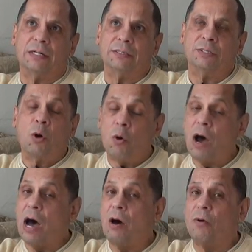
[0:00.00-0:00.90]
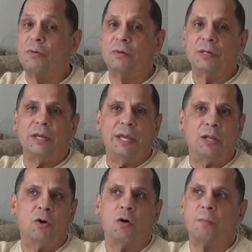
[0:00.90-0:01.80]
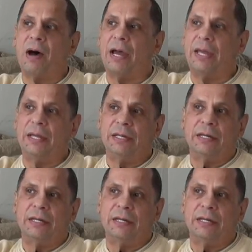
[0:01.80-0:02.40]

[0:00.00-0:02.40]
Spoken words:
know-how, and all my